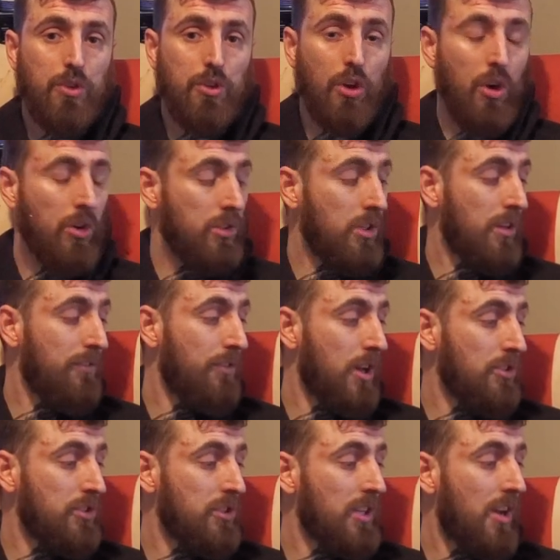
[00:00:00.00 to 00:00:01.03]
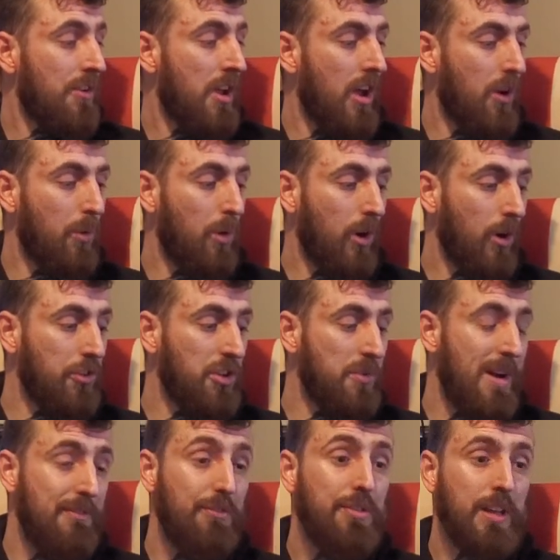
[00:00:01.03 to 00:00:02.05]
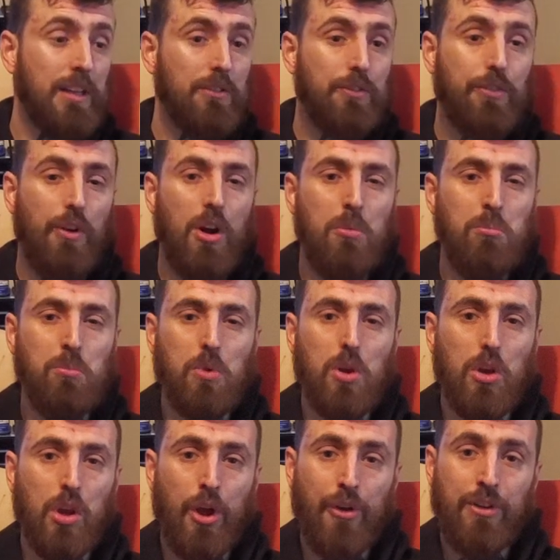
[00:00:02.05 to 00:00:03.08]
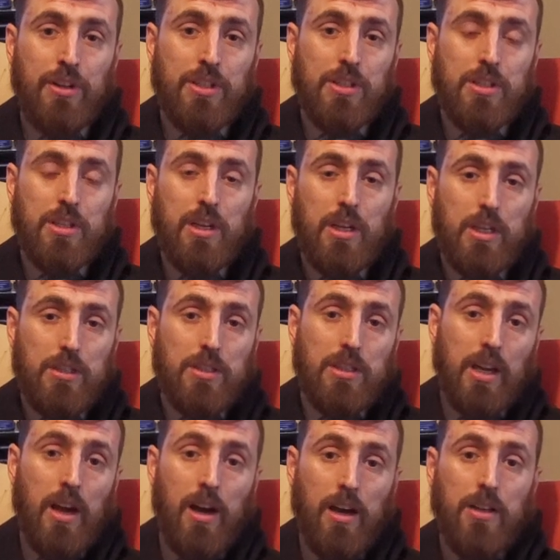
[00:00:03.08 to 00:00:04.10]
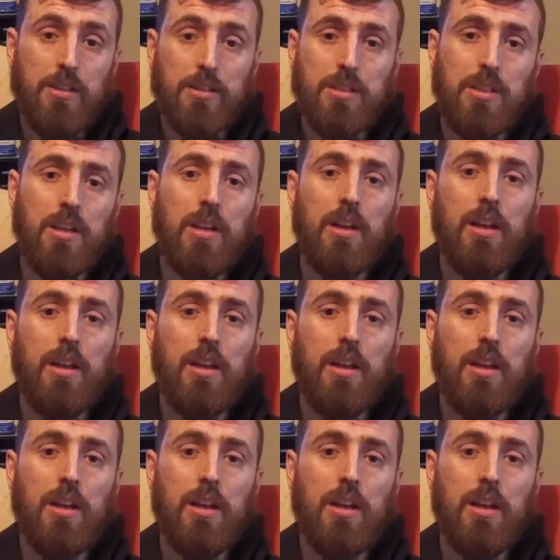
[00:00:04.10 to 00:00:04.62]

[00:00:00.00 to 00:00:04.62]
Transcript: I do, for those who don't know, I do everything from lorries to cars,